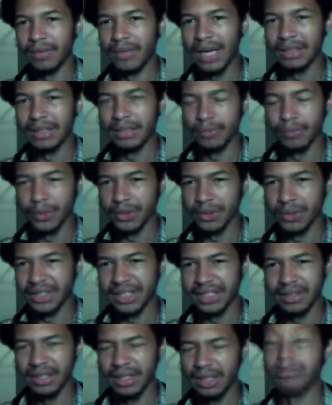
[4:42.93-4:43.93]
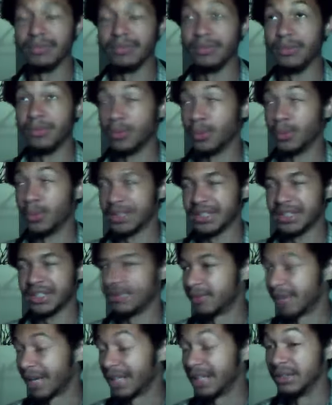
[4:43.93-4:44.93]
Volume 14.
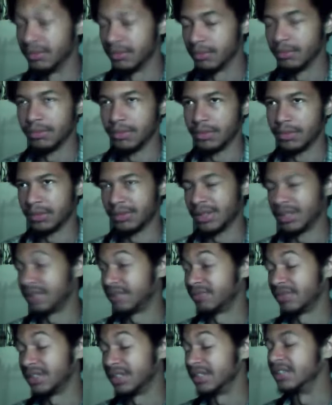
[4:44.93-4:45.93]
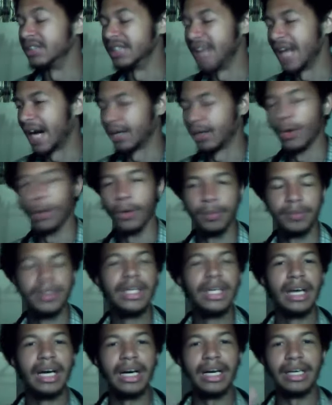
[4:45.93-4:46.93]
14. Volume. Well, God hope.
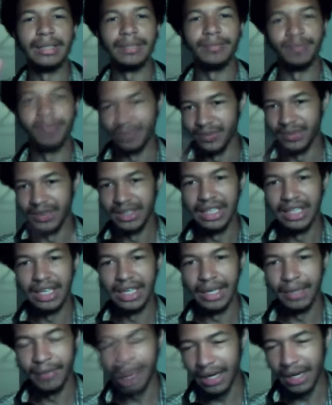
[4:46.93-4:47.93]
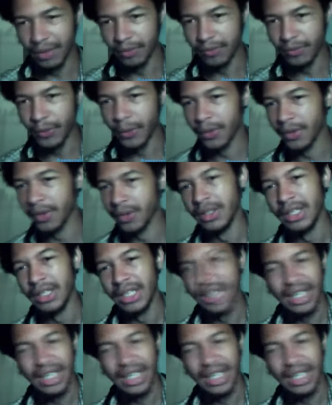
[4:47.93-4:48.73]
Volume 4.